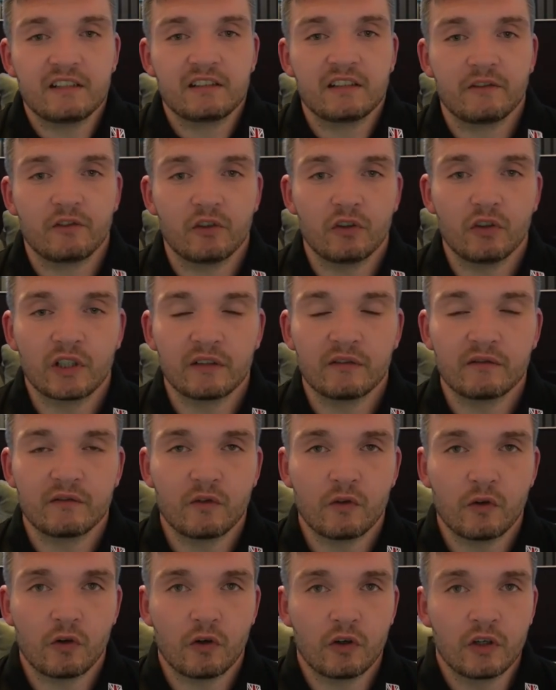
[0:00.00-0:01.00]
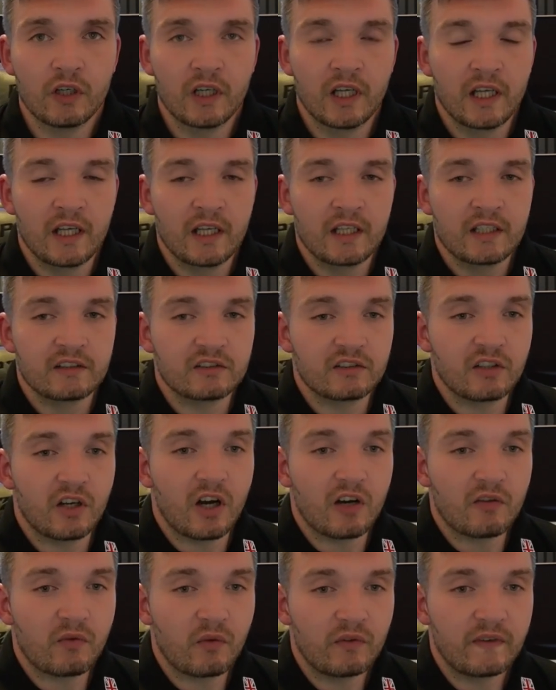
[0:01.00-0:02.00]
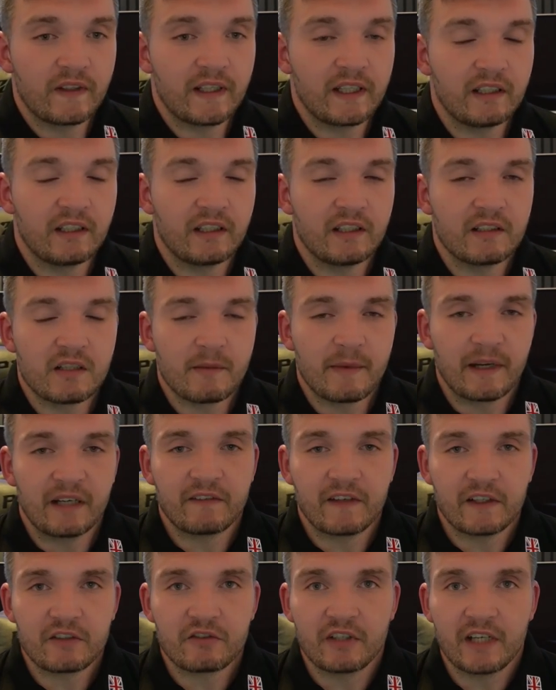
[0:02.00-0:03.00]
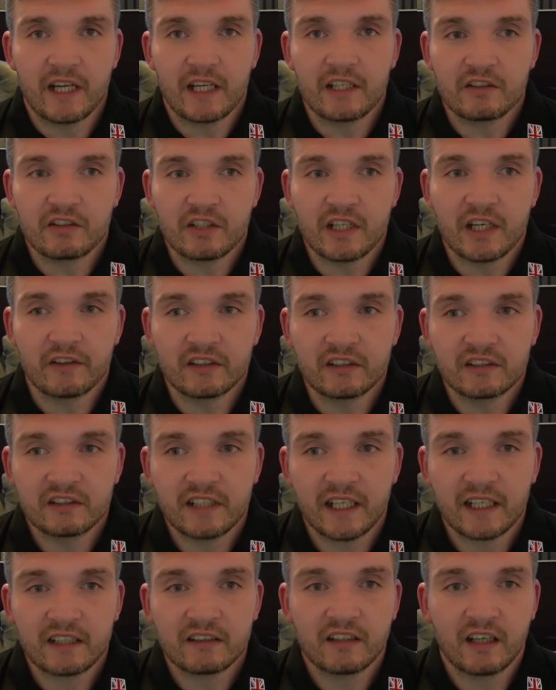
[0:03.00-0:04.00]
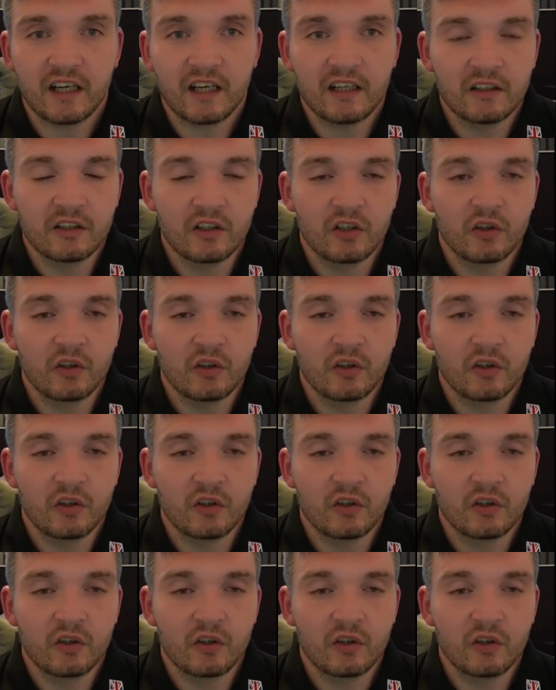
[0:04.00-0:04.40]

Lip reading: If you're looking for staff within the manufacturing engineering sector,